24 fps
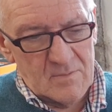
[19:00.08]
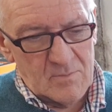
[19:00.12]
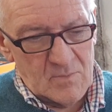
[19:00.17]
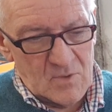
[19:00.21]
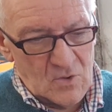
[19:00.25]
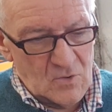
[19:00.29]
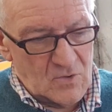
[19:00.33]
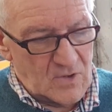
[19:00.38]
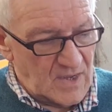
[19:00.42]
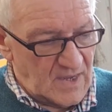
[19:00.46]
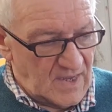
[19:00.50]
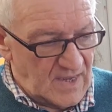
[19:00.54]
them
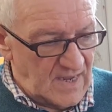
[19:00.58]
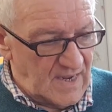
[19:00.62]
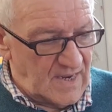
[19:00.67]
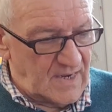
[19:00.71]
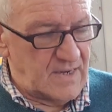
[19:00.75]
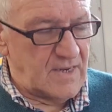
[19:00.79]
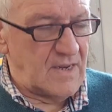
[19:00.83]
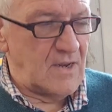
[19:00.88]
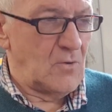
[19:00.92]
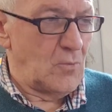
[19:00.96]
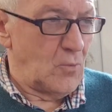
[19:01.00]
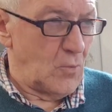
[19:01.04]
look
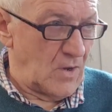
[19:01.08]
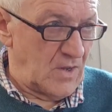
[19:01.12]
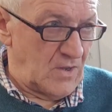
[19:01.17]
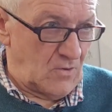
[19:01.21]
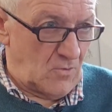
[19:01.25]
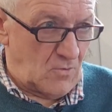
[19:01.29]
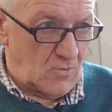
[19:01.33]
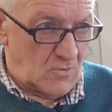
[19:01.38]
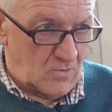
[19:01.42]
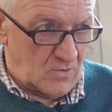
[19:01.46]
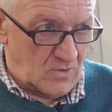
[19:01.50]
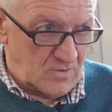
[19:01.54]
again in white
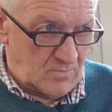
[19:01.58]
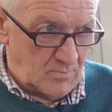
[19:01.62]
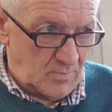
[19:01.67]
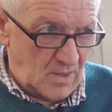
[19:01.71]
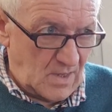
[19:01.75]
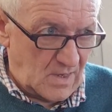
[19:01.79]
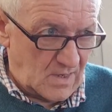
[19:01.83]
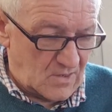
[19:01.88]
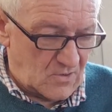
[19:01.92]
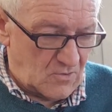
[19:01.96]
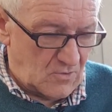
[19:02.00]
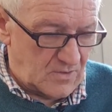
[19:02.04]
hot and
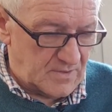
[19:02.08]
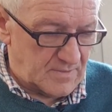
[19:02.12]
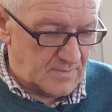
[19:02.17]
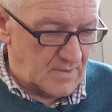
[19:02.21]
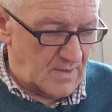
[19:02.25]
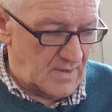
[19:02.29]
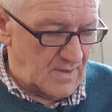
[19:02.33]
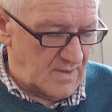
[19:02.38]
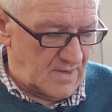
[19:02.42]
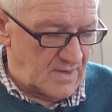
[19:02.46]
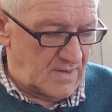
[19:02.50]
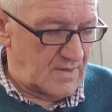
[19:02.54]
black hot.
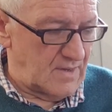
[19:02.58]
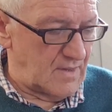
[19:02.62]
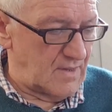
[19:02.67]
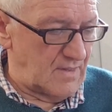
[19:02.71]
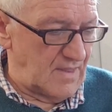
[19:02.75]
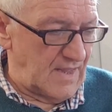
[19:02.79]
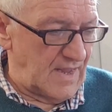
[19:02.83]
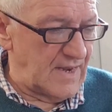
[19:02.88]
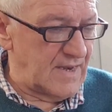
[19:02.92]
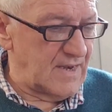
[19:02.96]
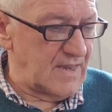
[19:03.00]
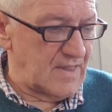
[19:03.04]
And at
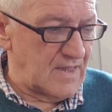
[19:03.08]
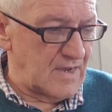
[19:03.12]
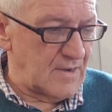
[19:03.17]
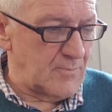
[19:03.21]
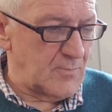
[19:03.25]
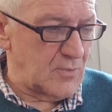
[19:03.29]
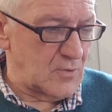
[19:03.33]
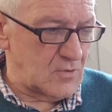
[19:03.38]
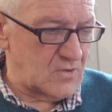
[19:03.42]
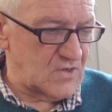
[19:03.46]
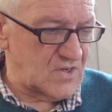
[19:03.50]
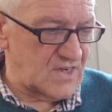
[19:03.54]
the end of
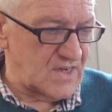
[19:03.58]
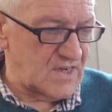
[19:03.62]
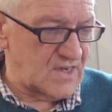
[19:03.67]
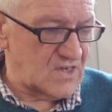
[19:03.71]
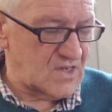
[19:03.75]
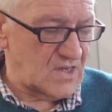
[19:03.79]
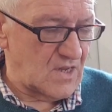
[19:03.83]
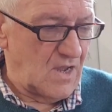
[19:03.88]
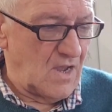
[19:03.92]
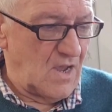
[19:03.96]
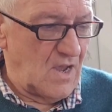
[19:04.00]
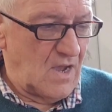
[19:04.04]
that
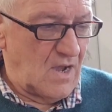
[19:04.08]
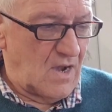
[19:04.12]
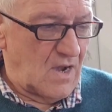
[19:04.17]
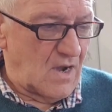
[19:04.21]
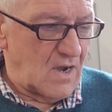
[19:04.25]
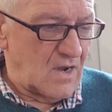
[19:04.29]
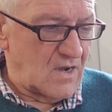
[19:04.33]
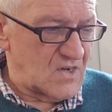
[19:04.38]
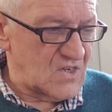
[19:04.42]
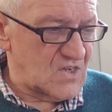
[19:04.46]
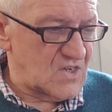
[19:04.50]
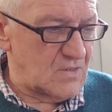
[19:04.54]
process,
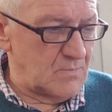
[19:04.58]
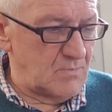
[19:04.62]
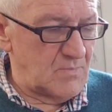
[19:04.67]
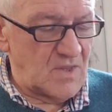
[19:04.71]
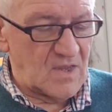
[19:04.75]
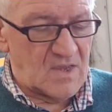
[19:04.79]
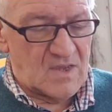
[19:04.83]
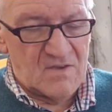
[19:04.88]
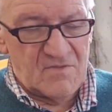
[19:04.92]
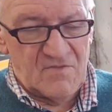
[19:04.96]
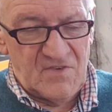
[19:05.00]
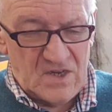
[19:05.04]
asked them to
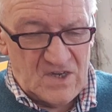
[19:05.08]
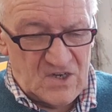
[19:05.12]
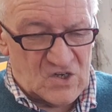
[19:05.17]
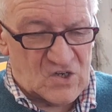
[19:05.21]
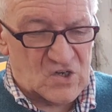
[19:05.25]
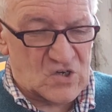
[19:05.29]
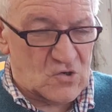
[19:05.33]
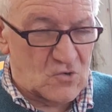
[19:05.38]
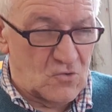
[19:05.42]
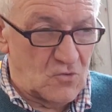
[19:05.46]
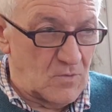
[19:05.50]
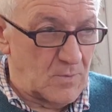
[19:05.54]
give each
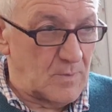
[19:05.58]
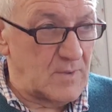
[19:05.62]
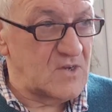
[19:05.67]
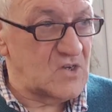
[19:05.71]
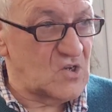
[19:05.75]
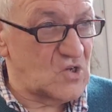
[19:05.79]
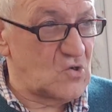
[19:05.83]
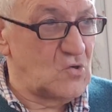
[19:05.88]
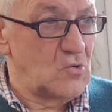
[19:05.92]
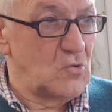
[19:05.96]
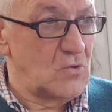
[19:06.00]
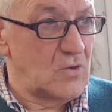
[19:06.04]
scope a
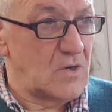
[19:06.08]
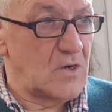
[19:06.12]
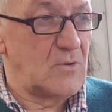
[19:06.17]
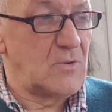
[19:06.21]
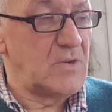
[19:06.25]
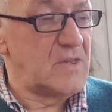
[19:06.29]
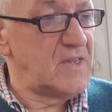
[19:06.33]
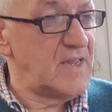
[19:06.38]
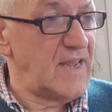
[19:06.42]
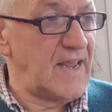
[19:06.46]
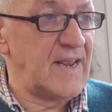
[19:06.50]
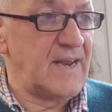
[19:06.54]
score out
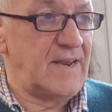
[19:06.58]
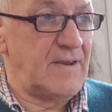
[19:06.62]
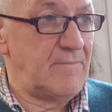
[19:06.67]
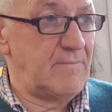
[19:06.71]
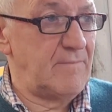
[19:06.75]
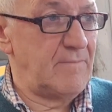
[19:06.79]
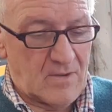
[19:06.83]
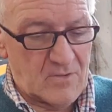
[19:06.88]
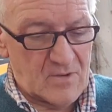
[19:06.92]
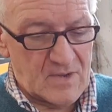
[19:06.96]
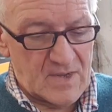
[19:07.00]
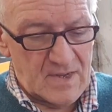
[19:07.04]
of 10.
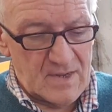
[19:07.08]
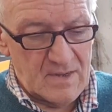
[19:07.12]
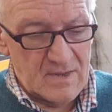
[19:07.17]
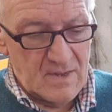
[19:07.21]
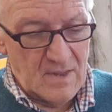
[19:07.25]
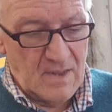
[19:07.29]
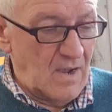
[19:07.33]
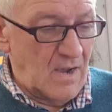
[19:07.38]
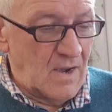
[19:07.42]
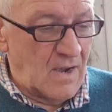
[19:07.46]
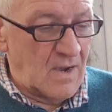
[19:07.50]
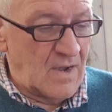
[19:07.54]
Okay,
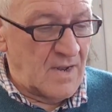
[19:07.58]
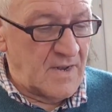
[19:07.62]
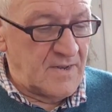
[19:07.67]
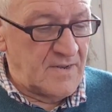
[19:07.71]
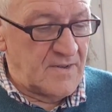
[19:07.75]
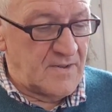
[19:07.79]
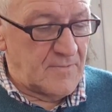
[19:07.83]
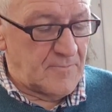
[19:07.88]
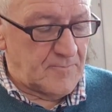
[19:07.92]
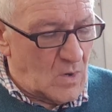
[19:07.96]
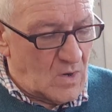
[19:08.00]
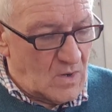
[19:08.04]

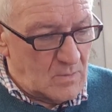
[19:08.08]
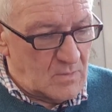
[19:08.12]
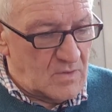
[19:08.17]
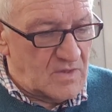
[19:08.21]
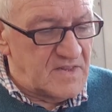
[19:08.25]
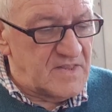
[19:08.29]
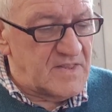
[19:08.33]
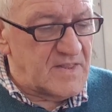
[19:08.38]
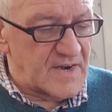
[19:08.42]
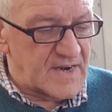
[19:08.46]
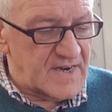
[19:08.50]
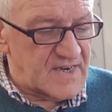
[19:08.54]
and a couple of
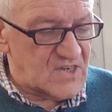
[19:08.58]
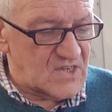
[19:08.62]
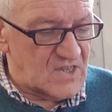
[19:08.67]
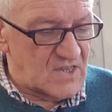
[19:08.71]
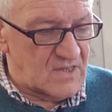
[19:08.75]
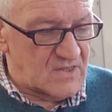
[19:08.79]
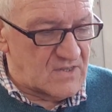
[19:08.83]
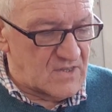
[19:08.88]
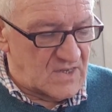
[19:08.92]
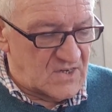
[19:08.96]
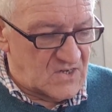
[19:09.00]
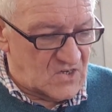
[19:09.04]

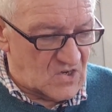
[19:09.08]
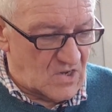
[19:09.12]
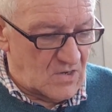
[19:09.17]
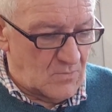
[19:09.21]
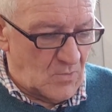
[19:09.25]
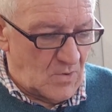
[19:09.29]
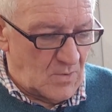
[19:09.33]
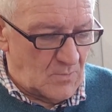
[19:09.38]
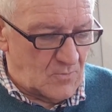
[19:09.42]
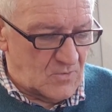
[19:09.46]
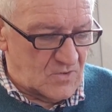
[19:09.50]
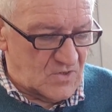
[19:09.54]
interesting things
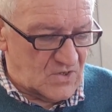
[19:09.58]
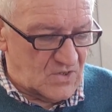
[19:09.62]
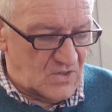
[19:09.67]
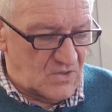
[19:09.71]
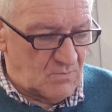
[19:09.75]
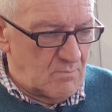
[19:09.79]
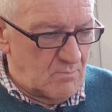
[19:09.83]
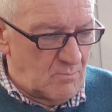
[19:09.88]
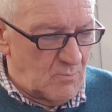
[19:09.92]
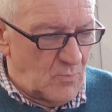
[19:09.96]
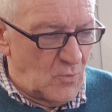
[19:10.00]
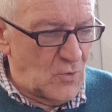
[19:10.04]
came up. Was that
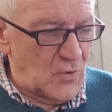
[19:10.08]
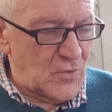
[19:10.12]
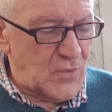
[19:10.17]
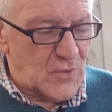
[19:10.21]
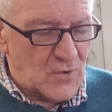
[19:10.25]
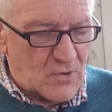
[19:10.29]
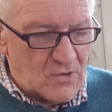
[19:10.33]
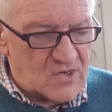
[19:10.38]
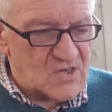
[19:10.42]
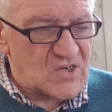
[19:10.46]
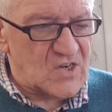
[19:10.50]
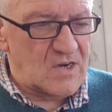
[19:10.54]
both
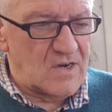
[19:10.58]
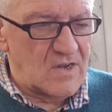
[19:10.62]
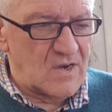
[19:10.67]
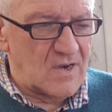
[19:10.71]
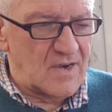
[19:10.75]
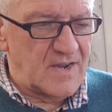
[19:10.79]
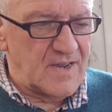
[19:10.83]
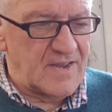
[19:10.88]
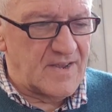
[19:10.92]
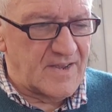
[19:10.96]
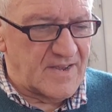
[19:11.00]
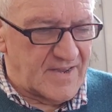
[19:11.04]
Russ and
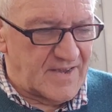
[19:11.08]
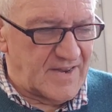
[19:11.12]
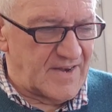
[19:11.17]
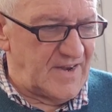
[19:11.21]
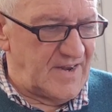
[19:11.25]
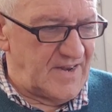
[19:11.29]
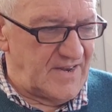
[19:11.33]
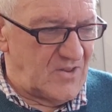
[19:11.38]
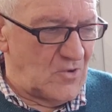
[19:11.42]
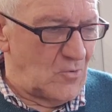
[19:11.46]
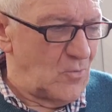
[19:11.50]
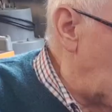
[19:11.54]
I
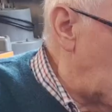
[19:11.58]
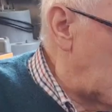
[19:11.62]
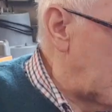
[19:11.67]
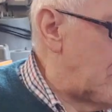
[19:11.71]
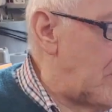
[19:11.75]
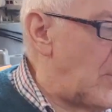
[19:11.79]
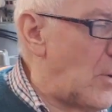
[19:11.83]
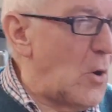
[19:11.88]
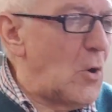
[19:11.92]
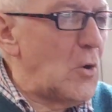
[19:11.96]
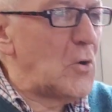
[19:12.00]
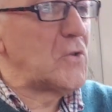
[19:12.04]
agreed that our
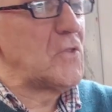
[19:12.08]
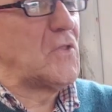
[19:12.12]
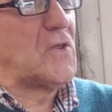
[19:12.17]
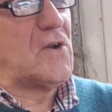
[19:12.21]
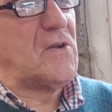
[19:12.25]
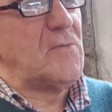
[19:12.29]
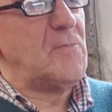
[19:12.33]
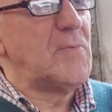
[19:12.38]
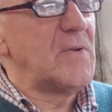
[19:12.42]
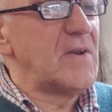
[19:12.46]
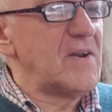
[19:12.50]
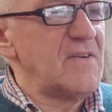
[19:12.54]
order
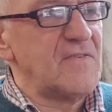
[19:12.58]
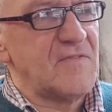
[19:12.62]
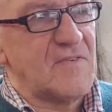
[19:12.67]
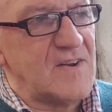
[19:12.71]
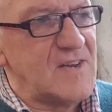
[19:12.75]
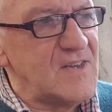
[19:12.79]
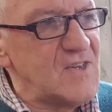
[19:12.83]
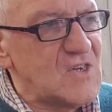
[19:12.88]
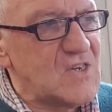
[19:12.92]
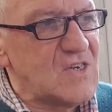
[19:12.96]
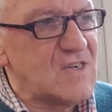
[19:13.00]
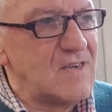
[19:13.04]
of
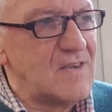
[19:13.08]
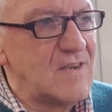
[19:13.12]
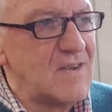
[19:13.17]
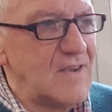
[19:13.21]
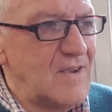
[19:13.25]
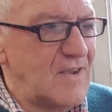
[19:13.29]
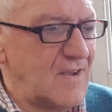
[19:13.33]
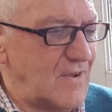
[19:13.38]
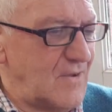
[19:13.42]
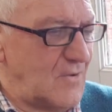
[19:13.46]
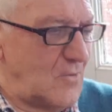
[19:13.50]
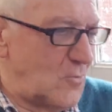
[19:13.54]
preference
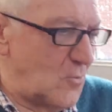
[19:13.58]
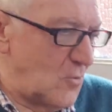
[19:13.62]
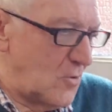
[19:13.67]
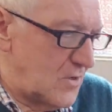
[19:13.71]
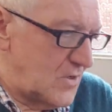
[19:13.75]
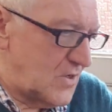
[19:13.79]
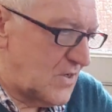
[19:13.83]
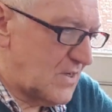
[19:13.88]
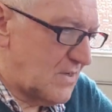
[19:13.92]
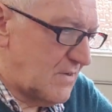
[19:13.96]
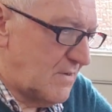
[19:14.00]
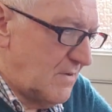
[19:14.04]

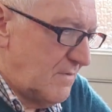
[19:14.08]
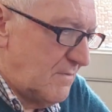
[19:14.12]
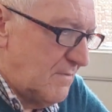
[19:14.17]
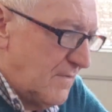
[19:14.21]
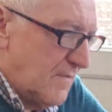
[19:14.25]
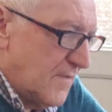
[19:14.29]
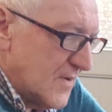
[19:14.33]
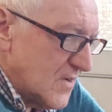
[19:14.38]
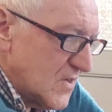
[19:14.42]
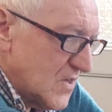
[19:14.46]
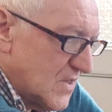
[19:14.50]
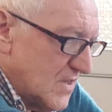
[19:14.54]
was
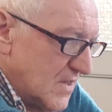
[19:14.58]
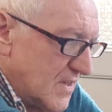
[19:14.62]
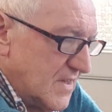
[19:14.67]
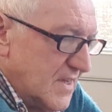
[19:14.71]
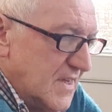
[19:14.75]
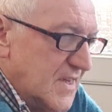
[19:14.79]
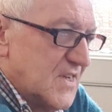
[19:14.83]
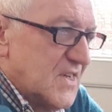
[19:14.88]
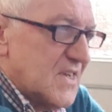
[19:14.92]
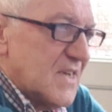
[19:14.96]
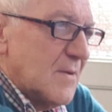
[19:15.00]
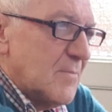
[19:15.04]
first
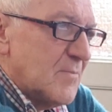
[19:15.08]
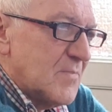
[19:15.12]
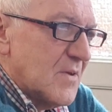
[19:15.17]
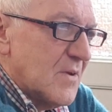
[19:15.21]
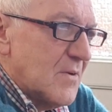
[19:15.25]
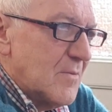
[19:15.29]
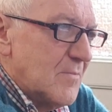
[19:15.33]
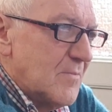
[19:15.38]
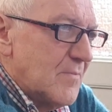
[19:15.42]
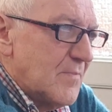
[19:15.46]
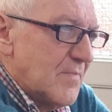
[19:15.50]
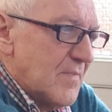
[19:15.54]
the
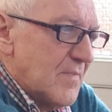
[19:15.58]
Ceptor,